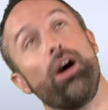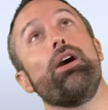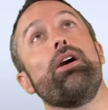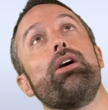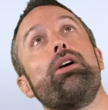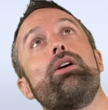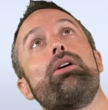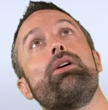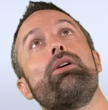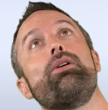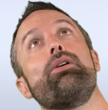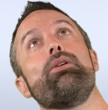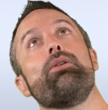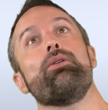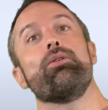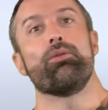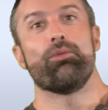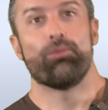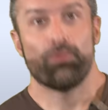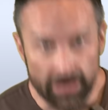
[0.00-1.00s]

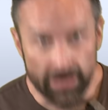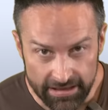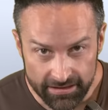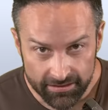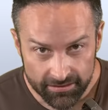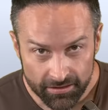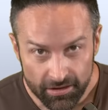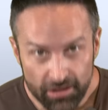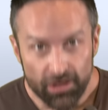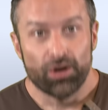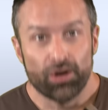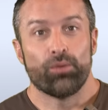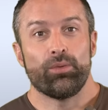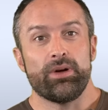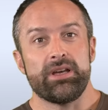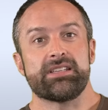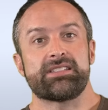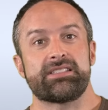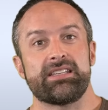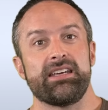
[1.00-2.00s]
Oh, wait,
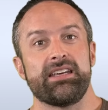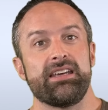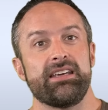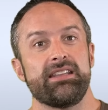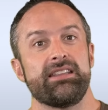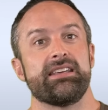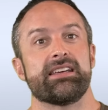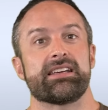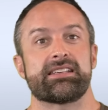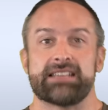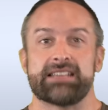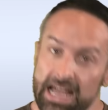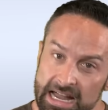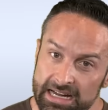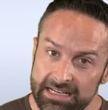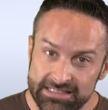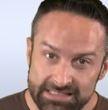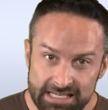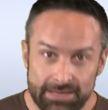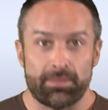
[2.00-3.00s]
we see the
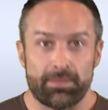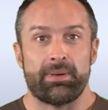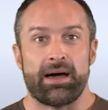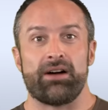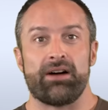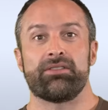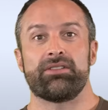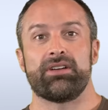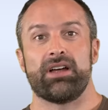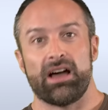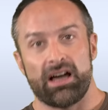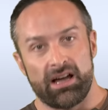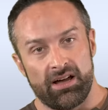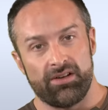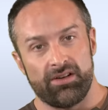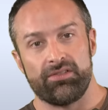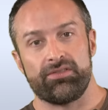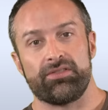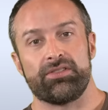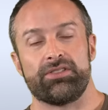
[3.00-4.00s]
exact same amount
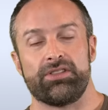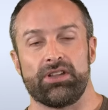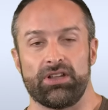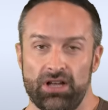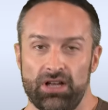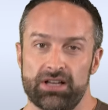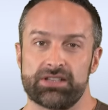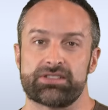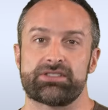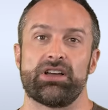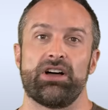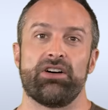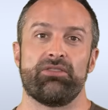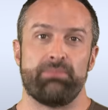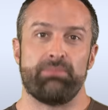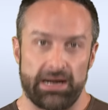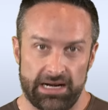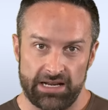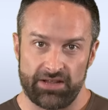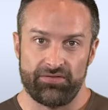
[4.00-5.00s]
of the loss
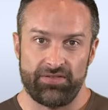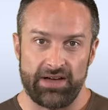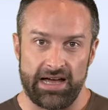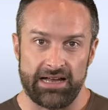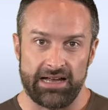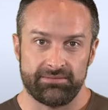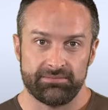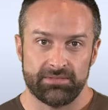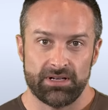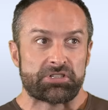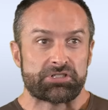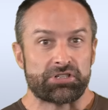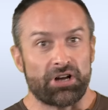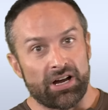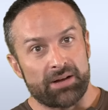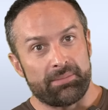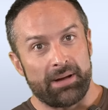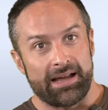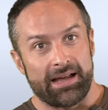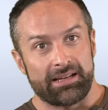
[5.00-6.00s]
of body fat.
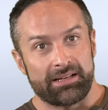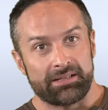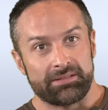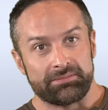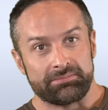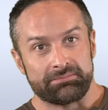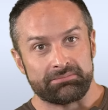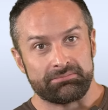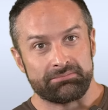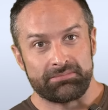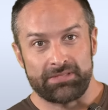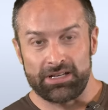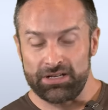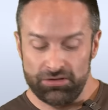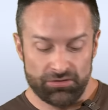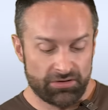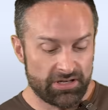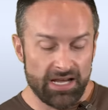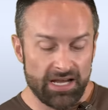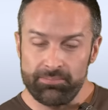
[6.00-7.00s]
Sorry, Mike, that
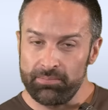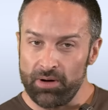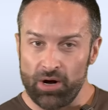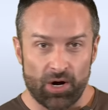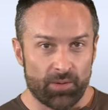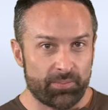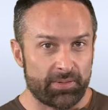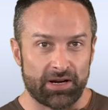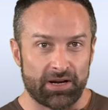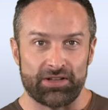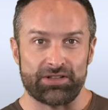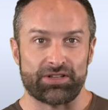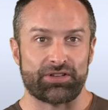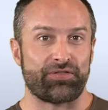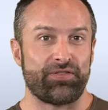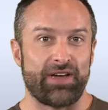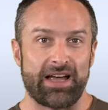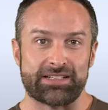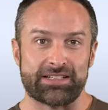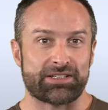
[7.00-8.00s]
you keep harping on
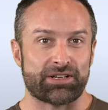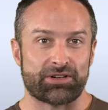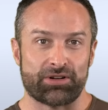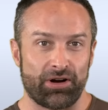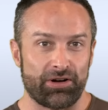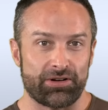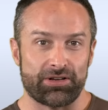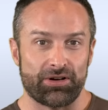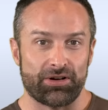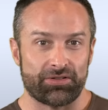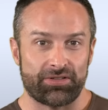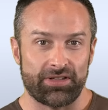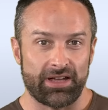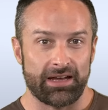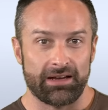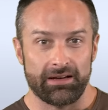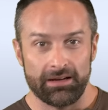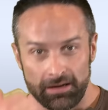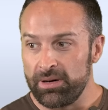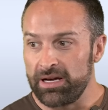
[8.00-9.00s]
this fasted cardio
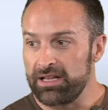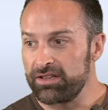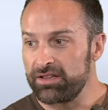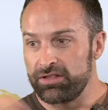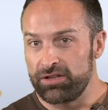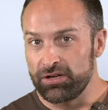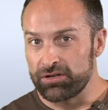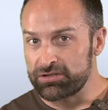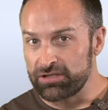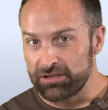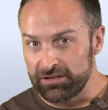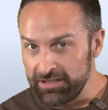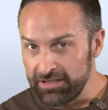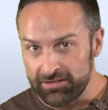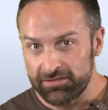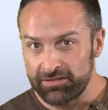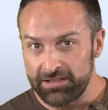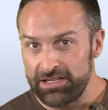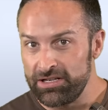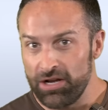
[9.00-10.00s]
thing, but there's
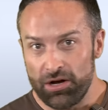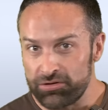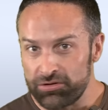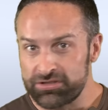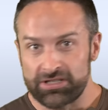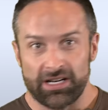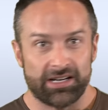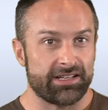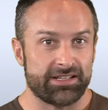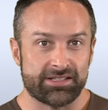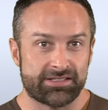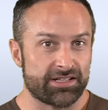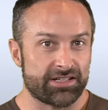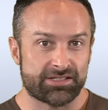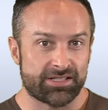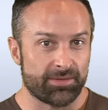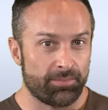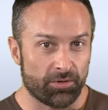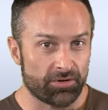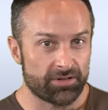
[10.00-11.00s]
literally no studies
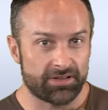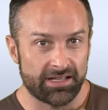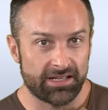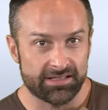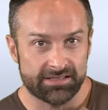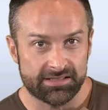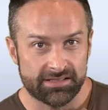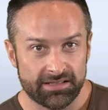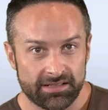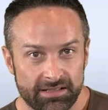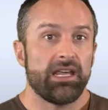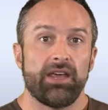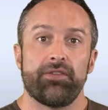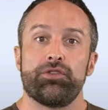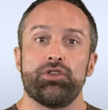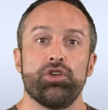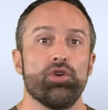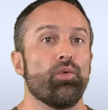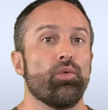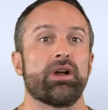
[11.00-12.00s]
that support this.
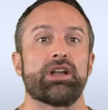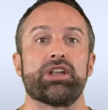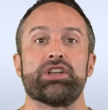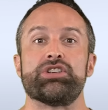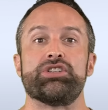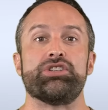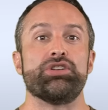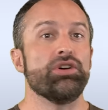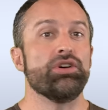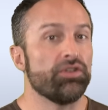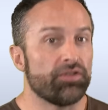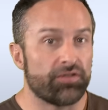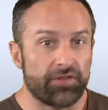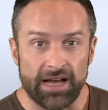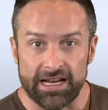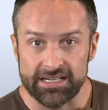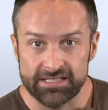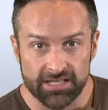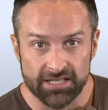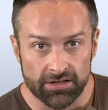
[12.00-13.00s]
If you want to do
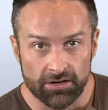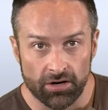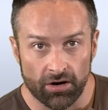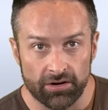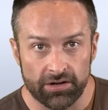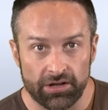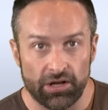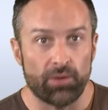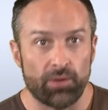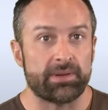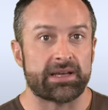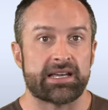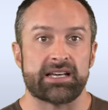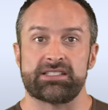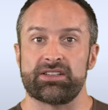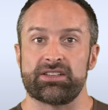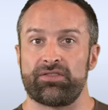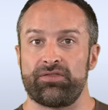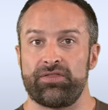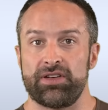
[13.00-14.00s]
fasted cardio
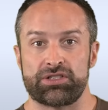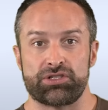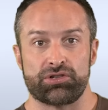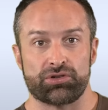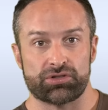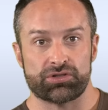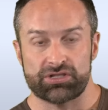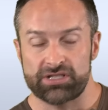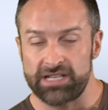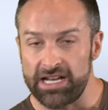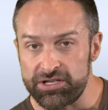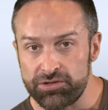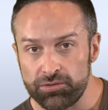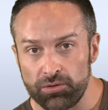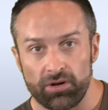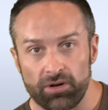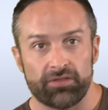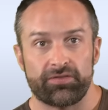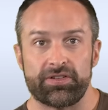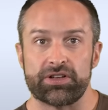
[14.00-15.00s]
because it fits your
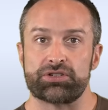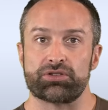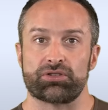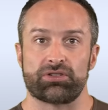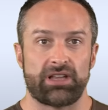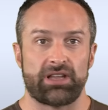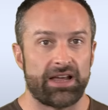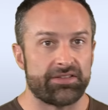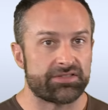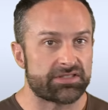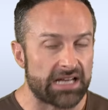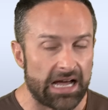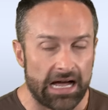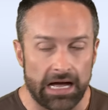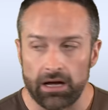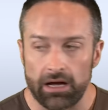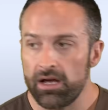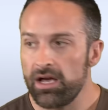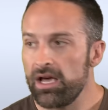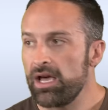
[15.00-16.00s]
schedule, it fits your
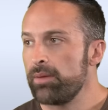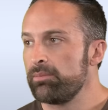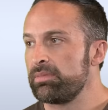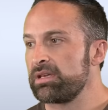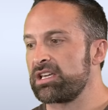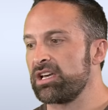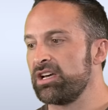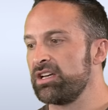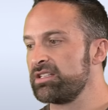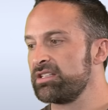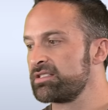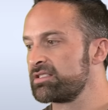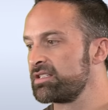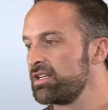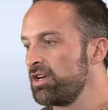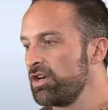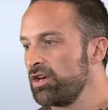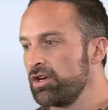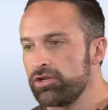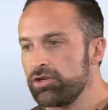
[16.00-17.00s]
lifestyle, because
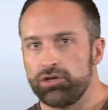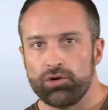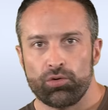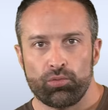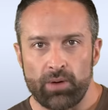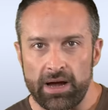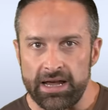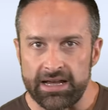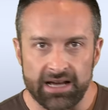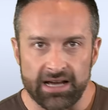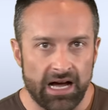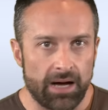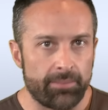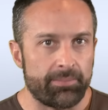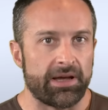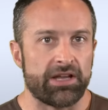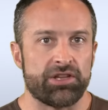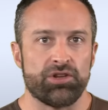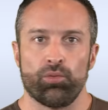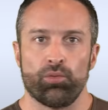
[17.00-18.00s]
you wake
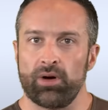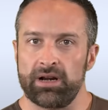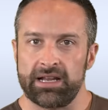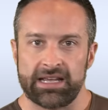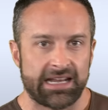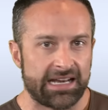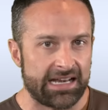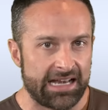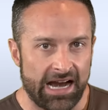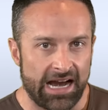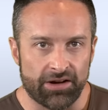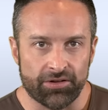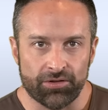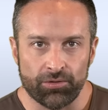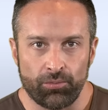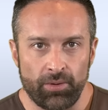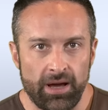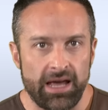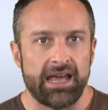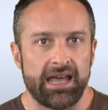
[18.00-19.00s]
up and you want to get it out of
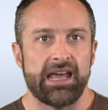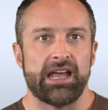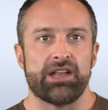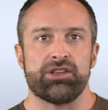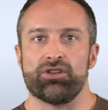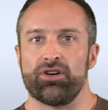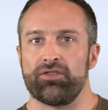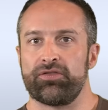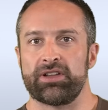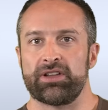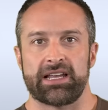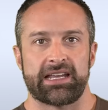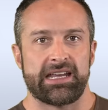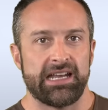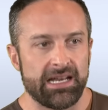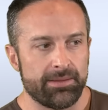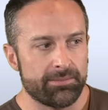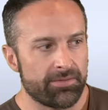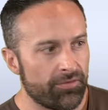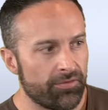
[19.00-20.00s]
the way and you don't feel like
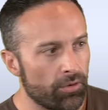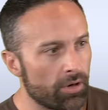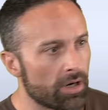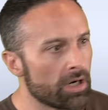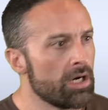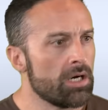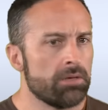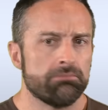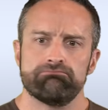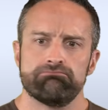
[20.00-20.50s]
eating before,